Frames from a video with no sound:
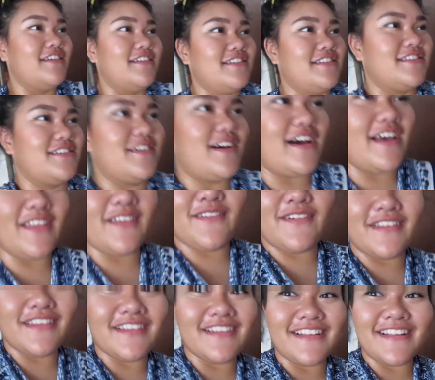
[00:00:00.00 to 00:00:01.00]
So I don't
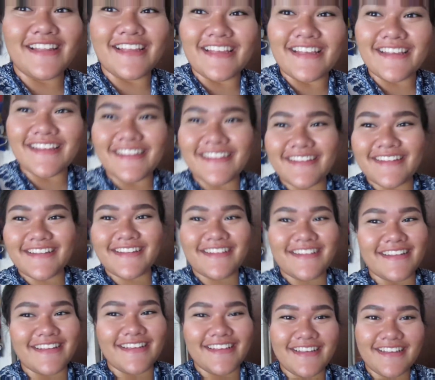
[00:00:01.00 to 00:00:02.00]
wanna like
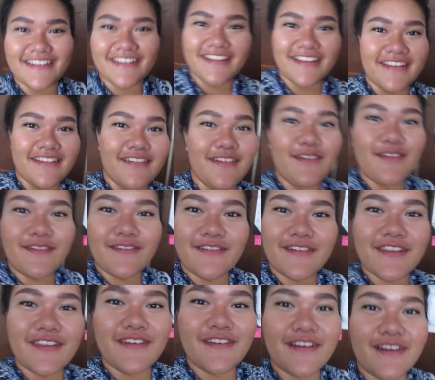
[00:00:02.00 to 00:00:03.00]
see like, oh,
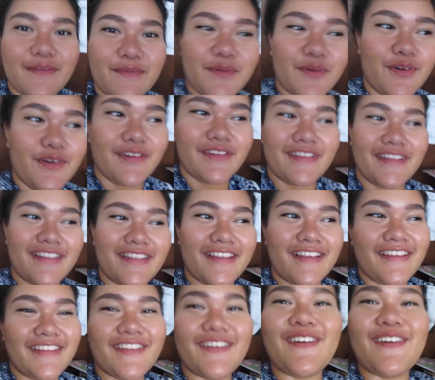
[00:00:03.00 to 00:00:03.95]
cute couple or anything.